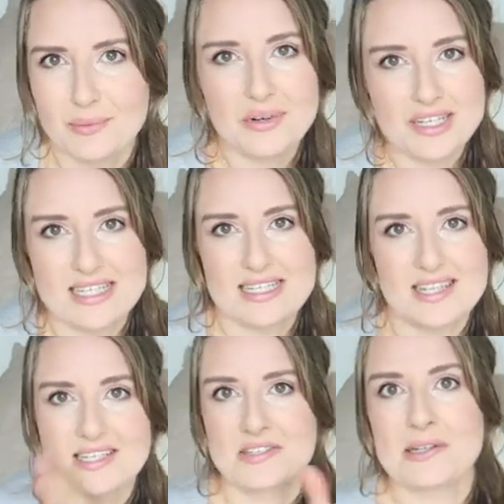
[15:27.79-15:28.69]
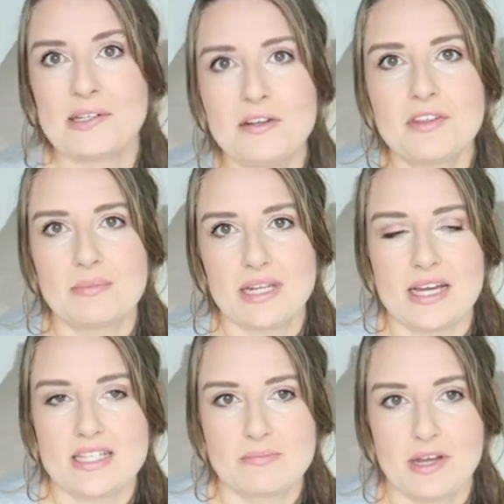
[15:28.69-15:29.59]
what? This is all over the
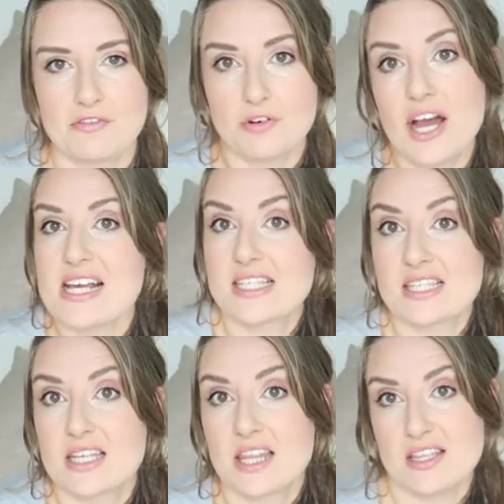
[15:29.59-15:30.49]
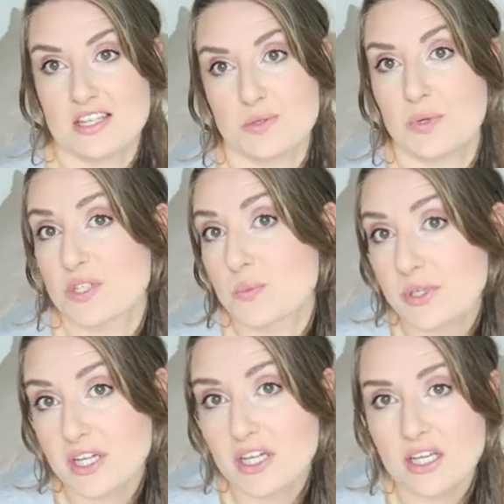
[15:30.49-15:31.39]
place. But for us, this is what's
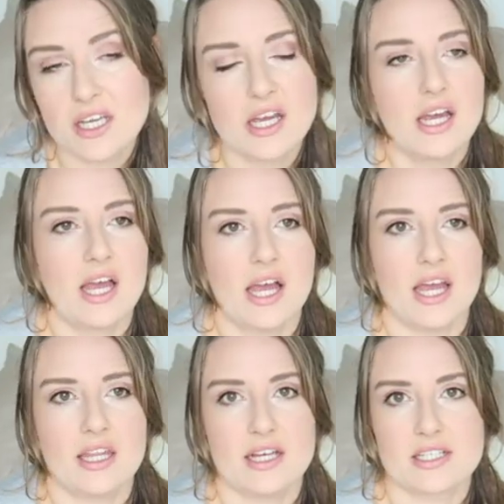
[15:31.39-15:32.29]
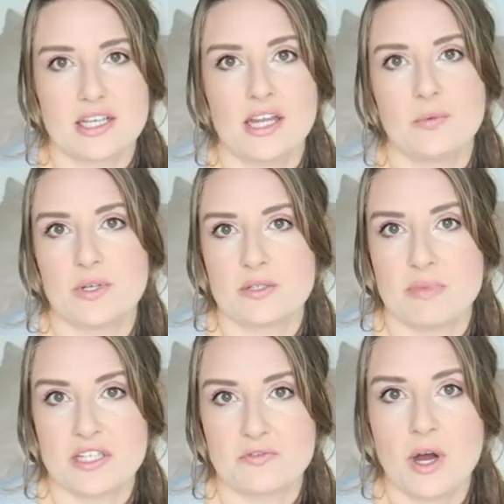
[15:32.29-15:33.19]
working, and that's kind of what's
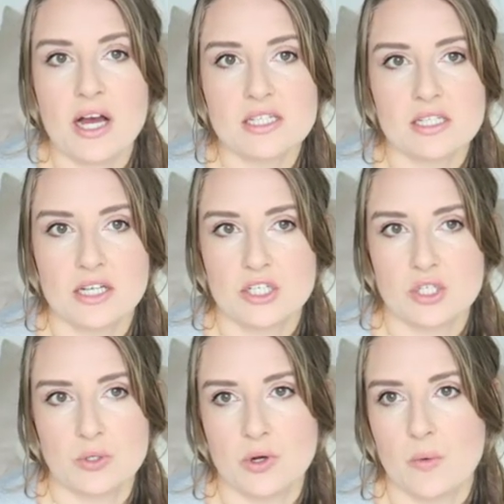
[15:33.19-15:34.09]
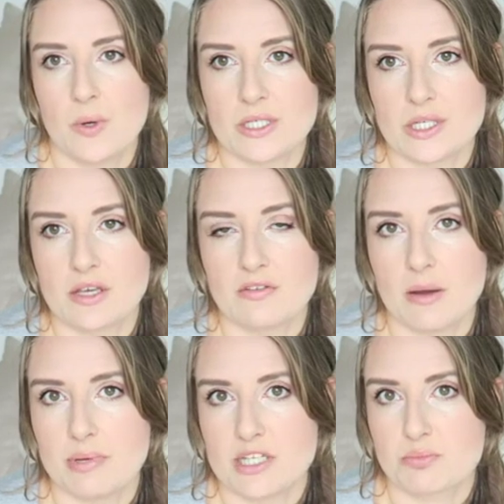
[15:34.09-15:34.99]
best for us. And I do not want to give
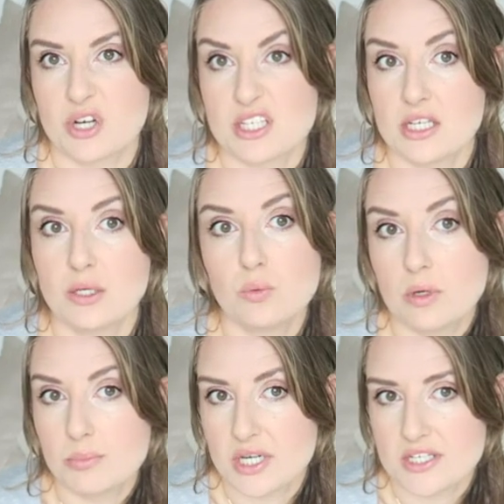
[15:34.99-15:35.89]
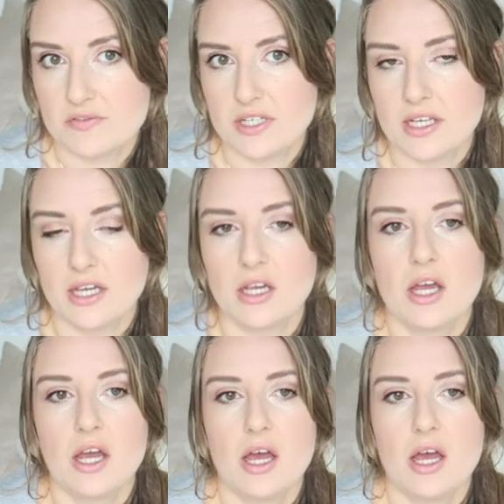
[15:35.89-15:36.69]
up expressing or breastfeeding,